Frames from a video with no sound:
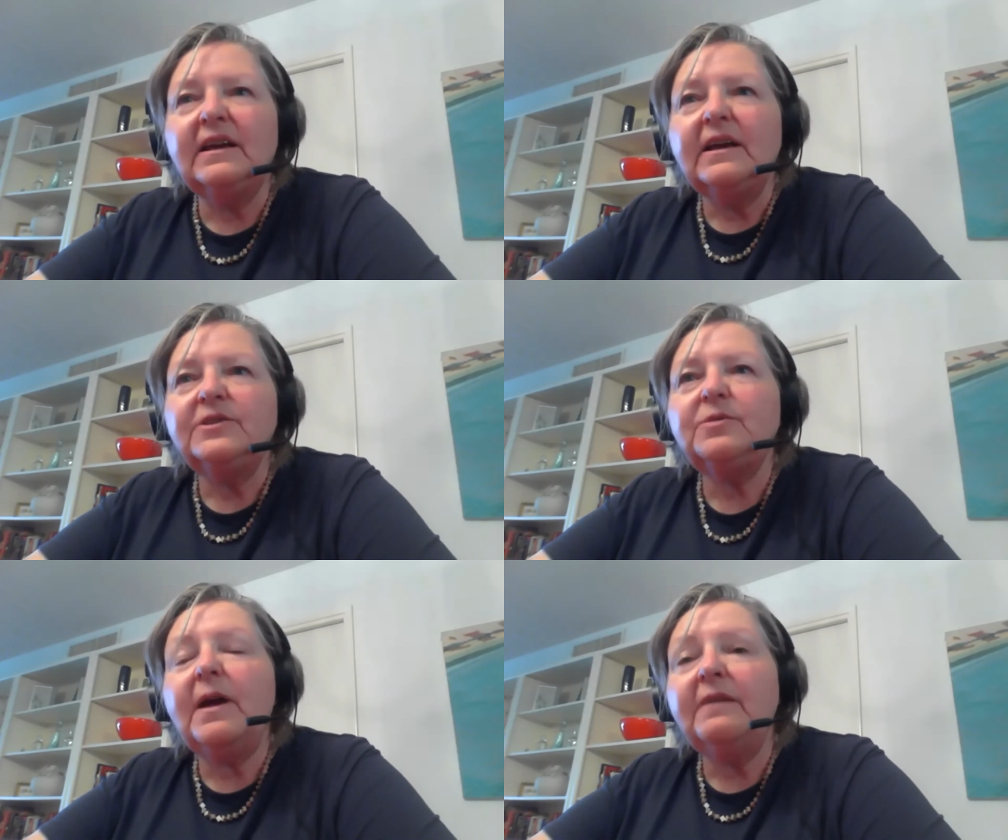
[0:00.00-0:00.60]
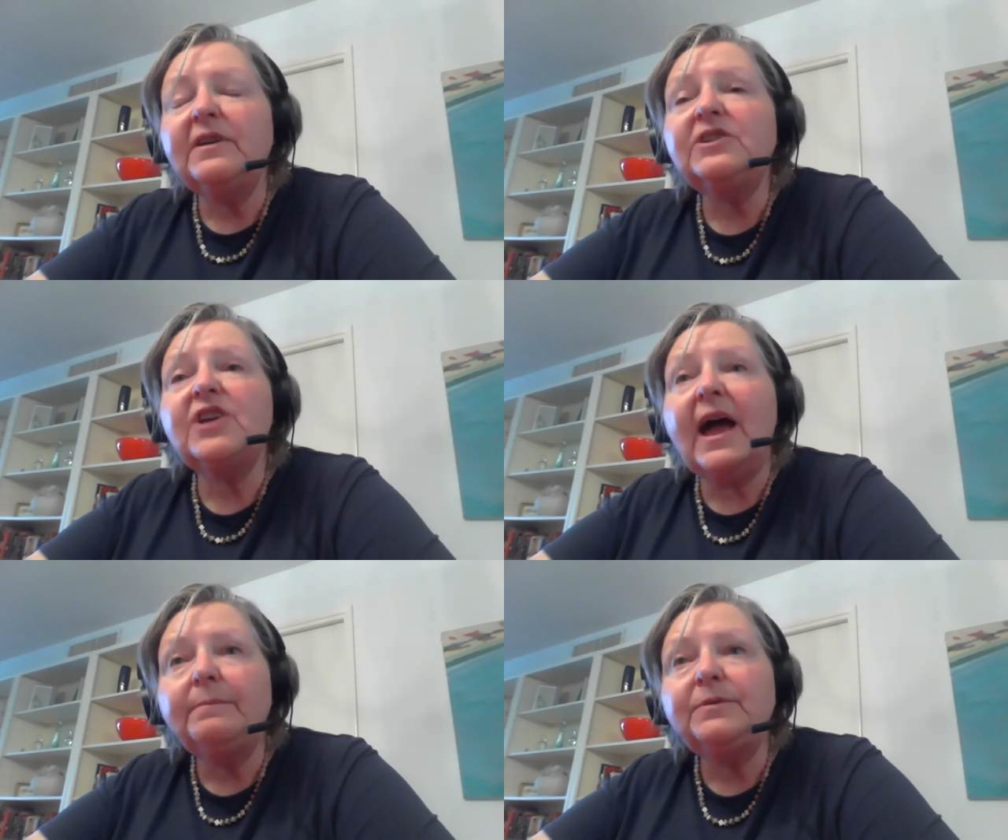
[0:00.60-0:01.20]
So every
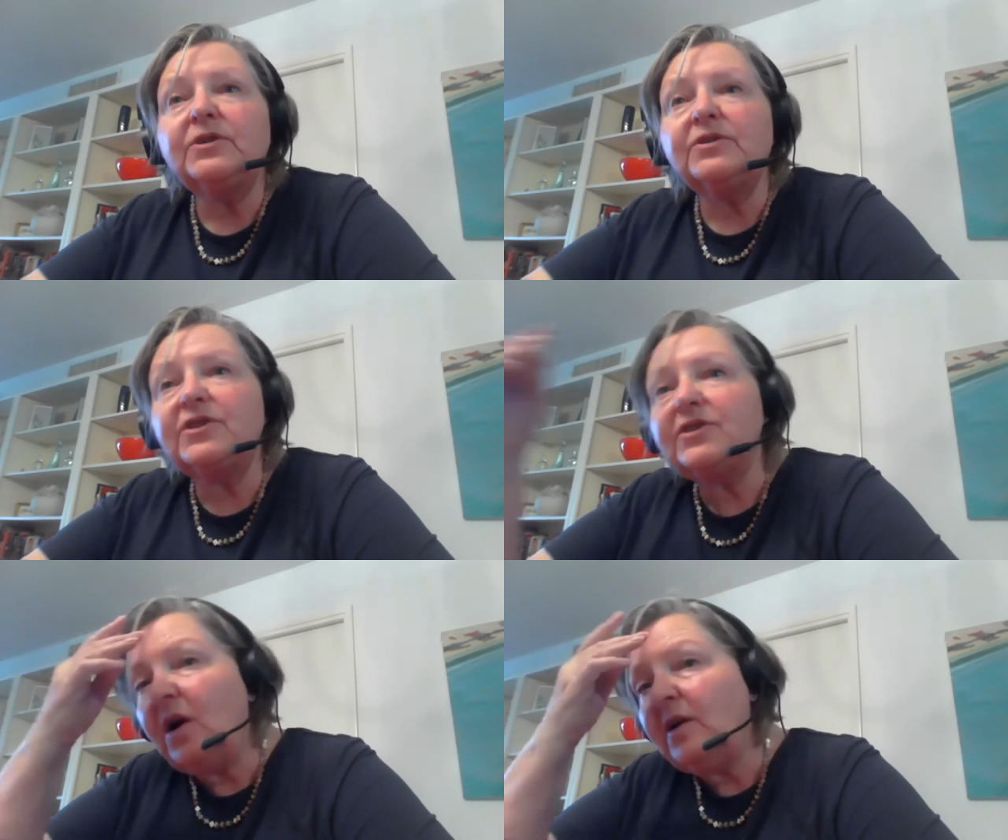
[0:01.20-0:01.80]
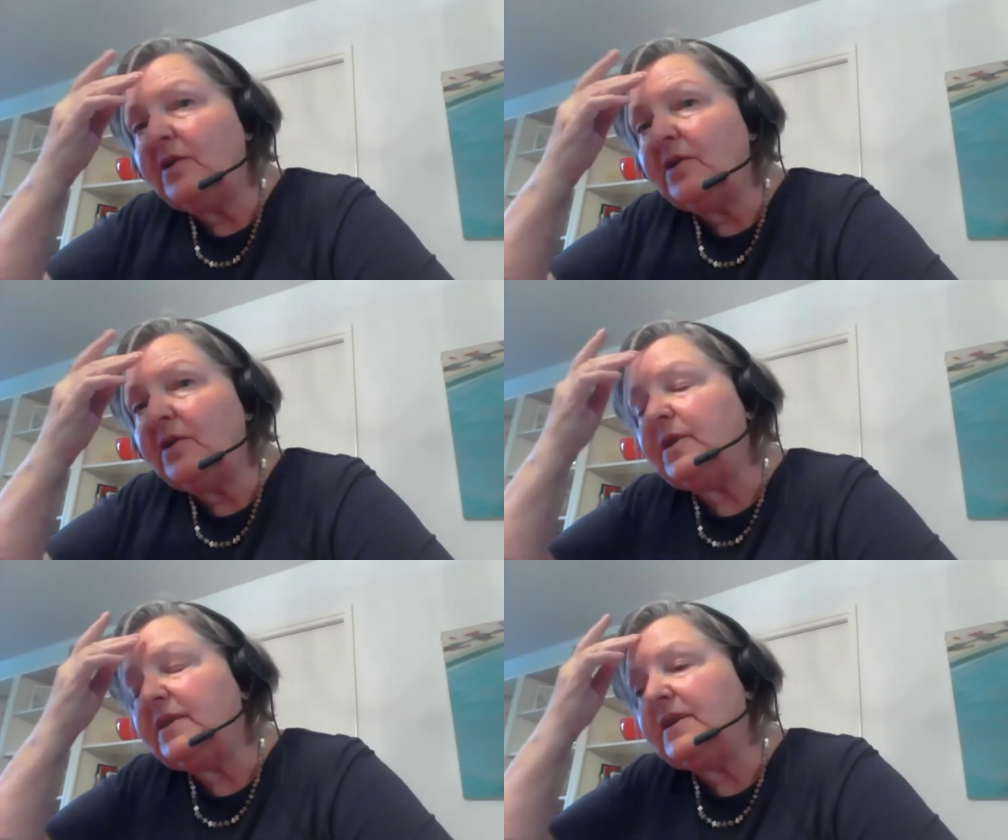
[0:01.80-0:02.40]
chapter starts
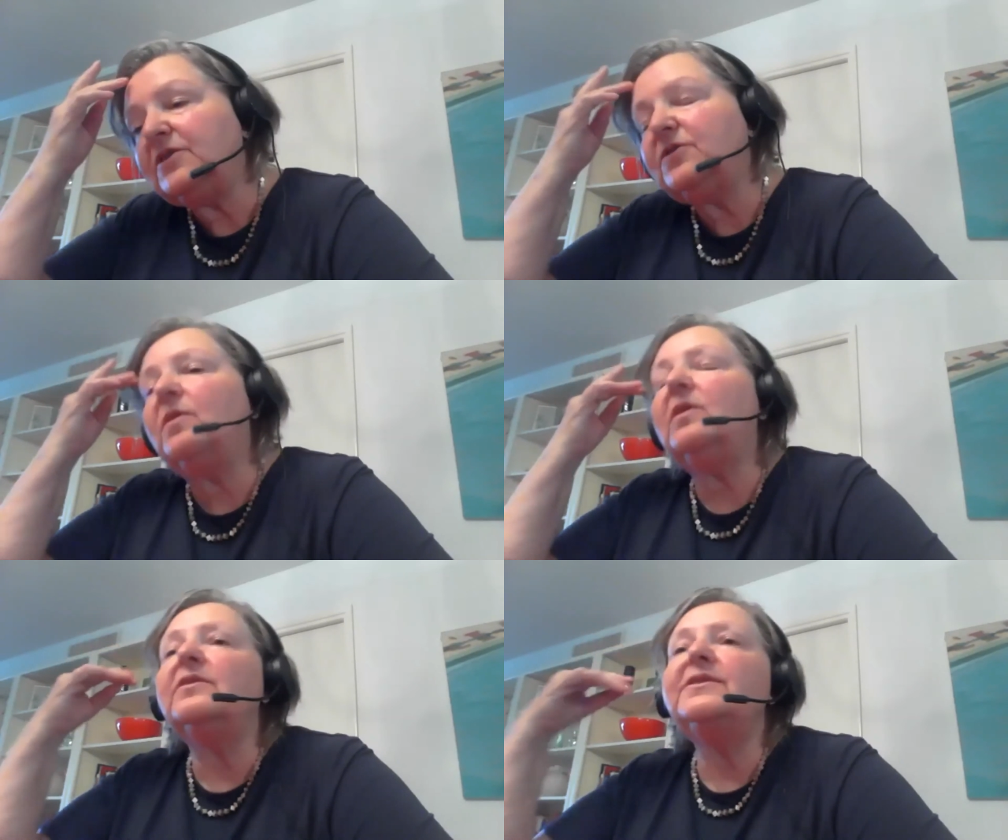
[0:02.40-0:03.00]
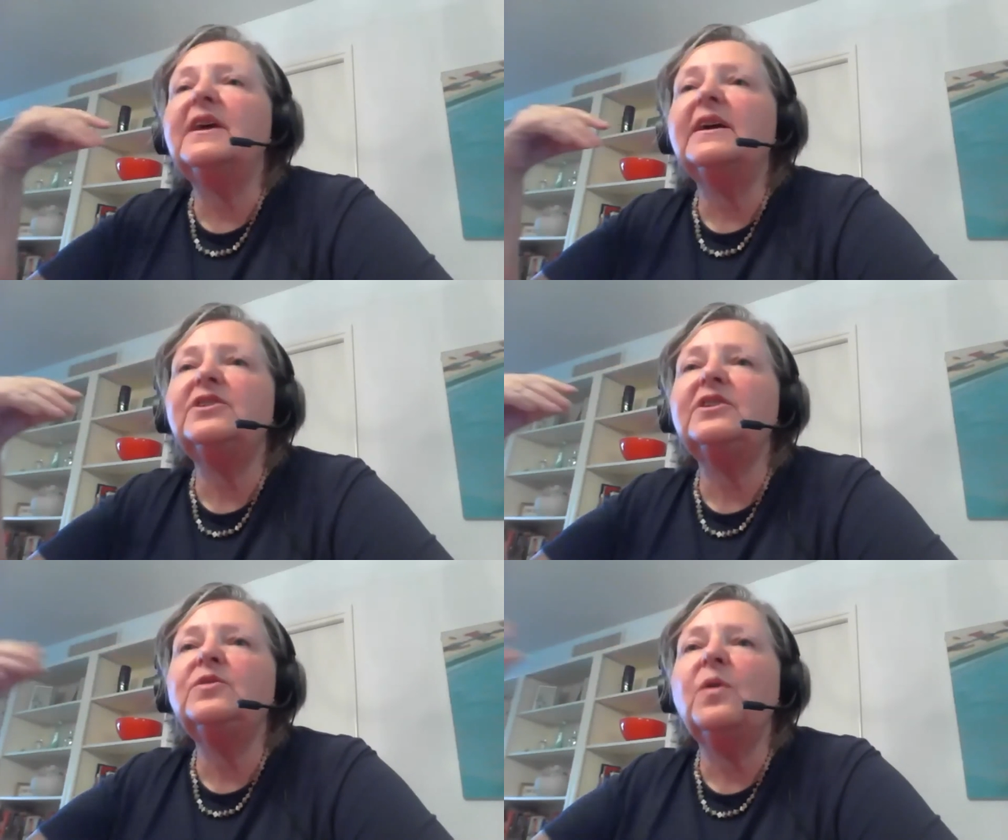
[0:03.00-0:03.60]
with a historical
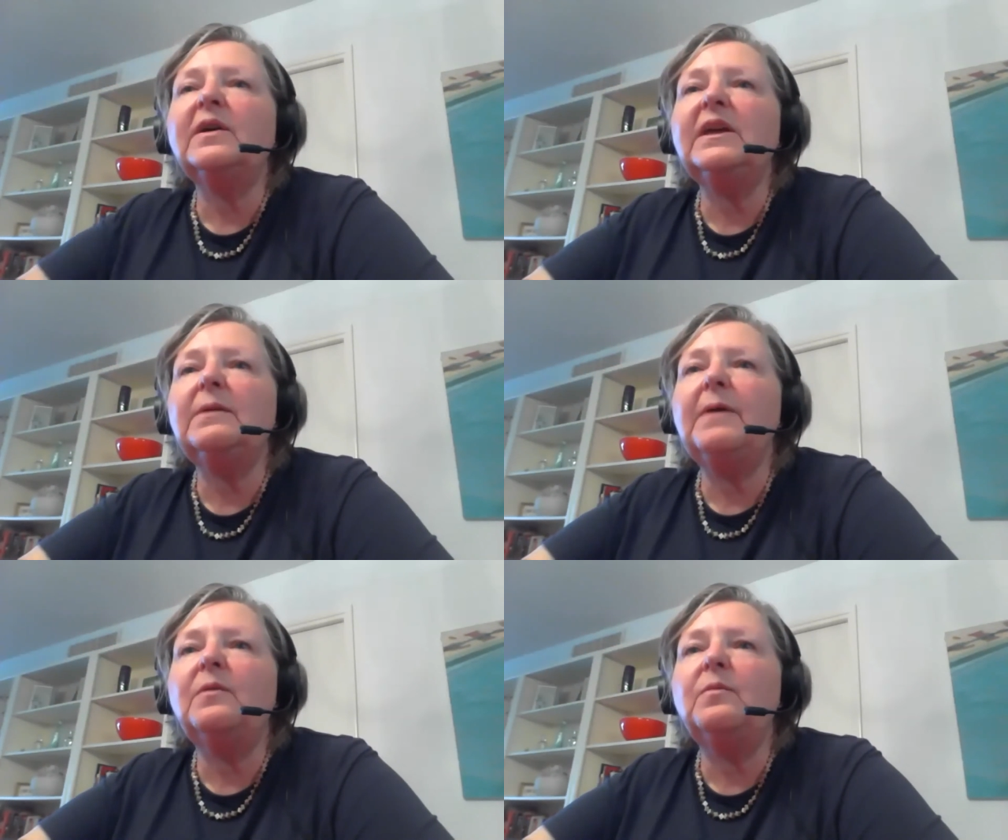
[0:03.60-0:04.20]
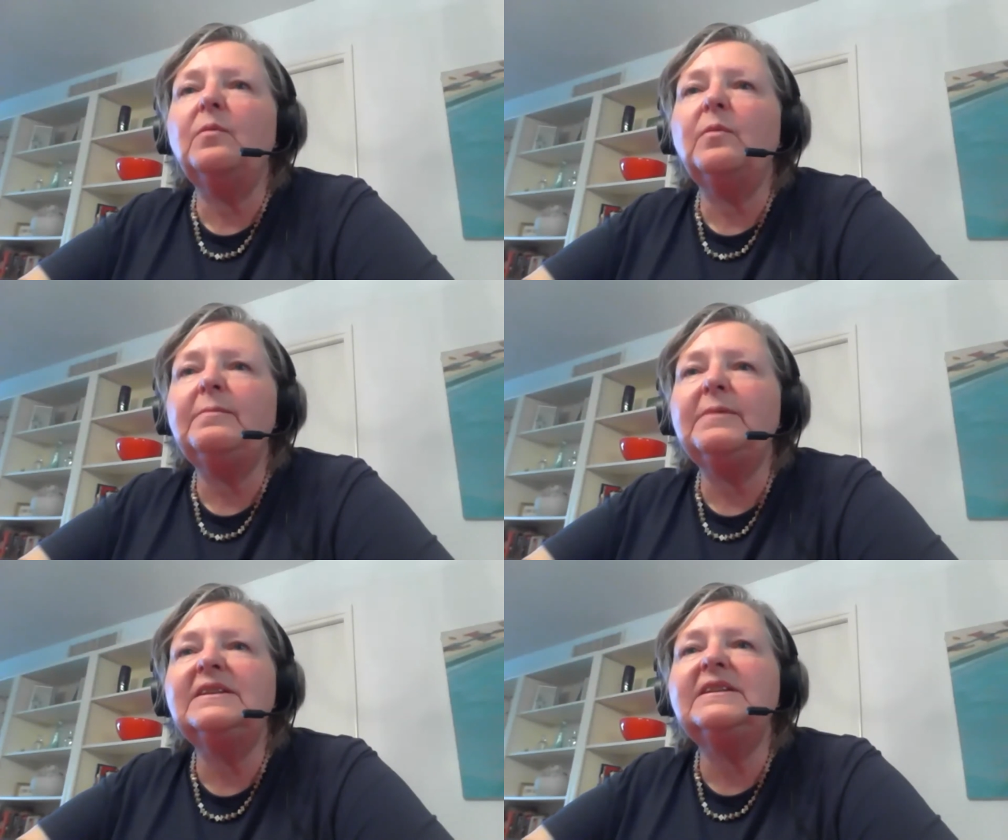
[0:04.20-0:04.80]
section talking about what
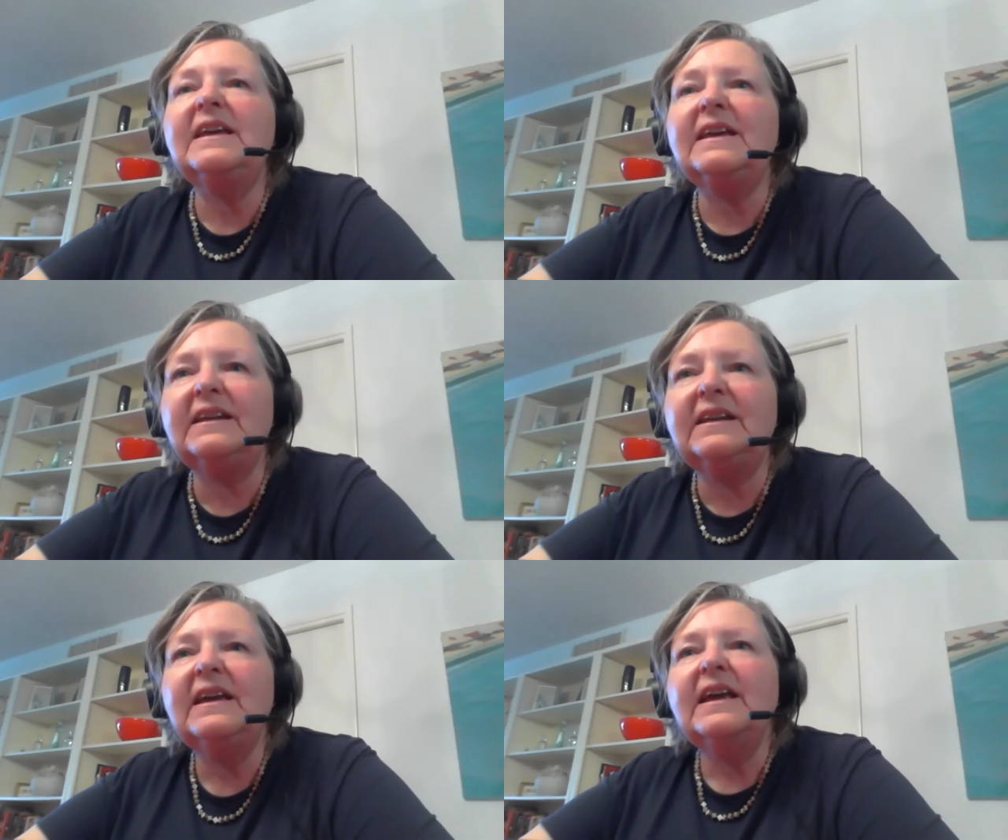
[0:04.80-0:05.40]
women did